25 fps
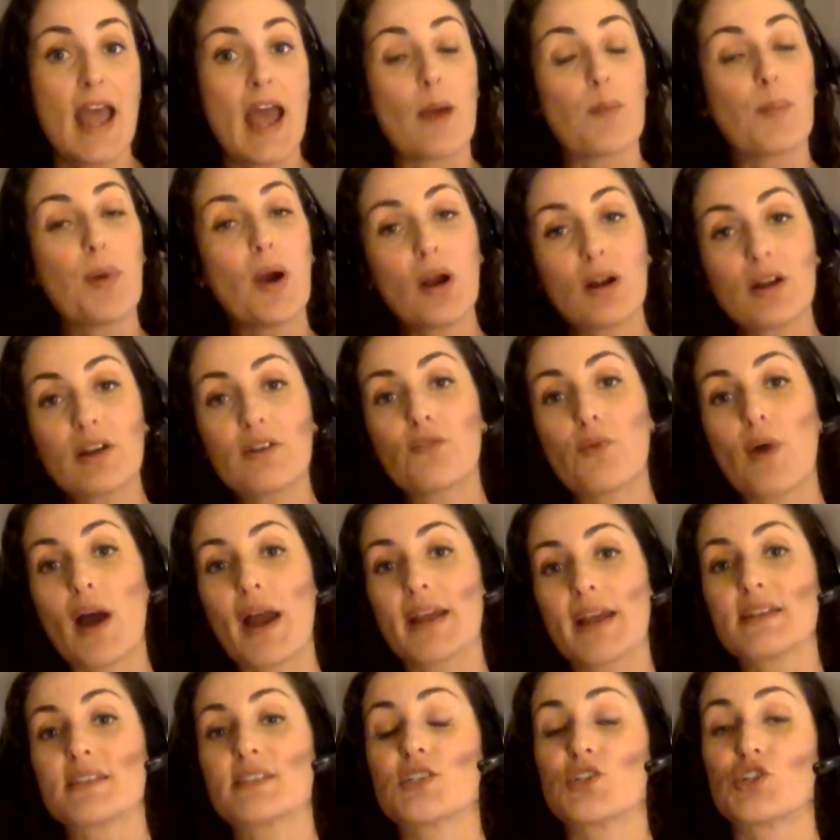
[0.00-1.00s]
And part of
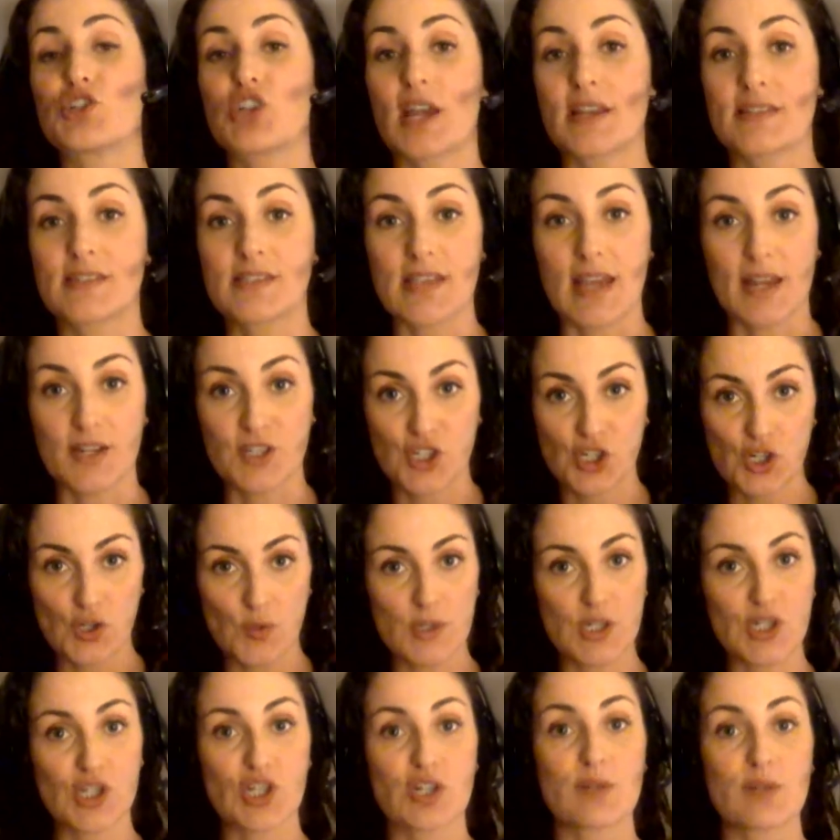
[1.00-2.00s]
why I suggest that too
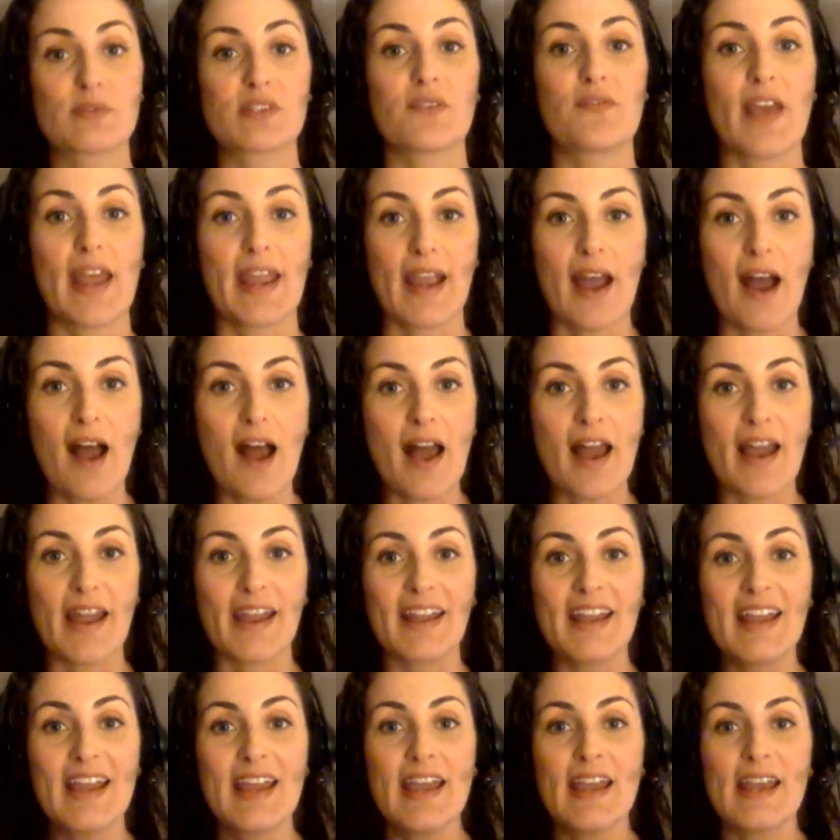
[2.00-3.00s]
in terms of
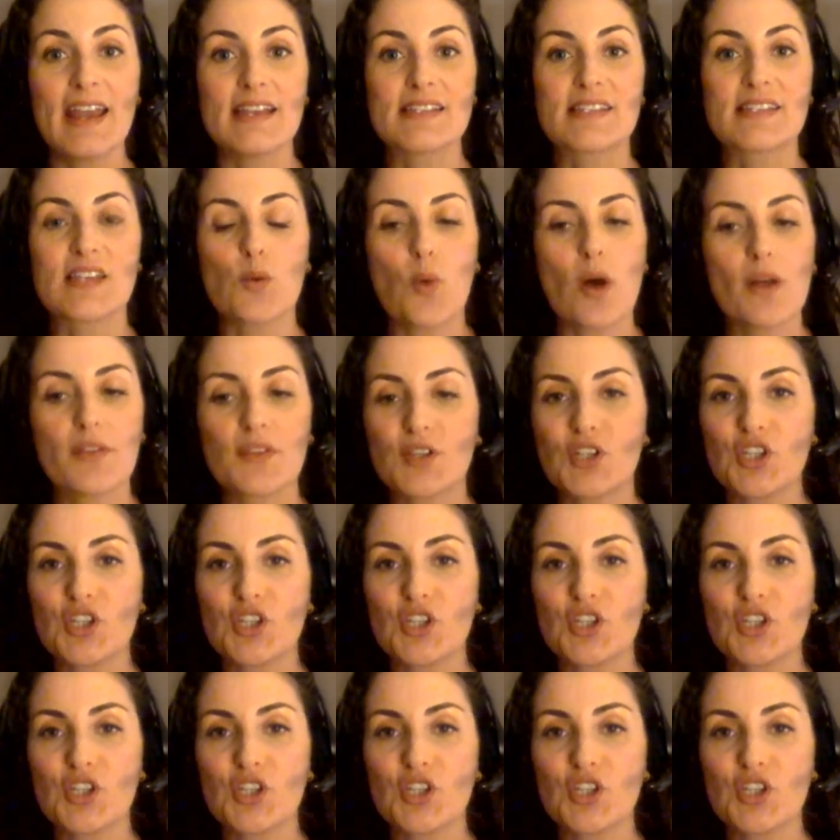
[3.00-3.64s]
AI is that while the